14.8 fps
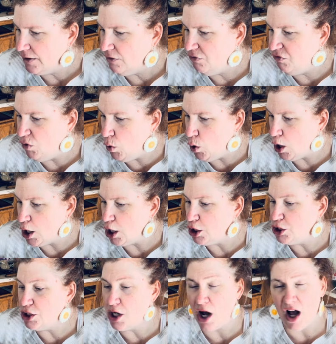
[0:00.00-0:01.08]
for
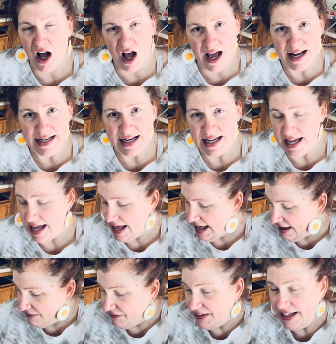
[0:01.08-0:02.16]

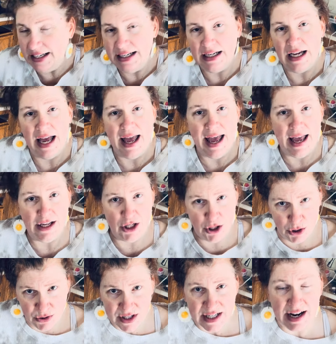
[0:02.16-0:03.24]
non-heavy,
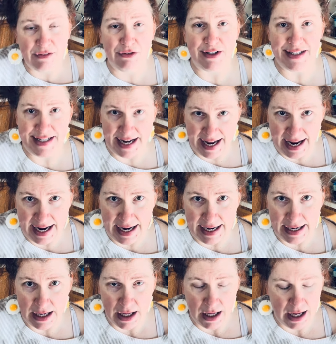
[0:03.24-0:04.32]
use it every
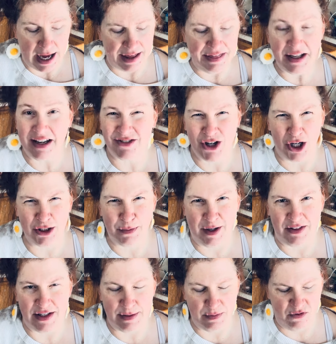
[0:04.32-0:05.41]
day. I think I've talked about
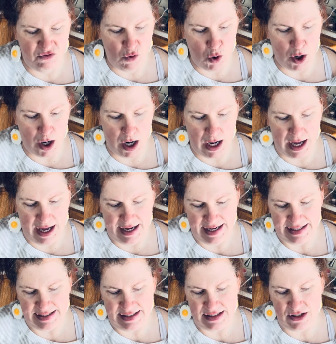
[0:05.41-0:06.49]
this before,
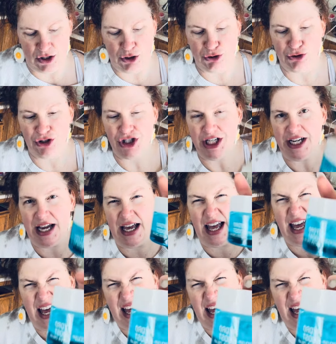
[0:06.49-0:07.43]
is this Neutrogena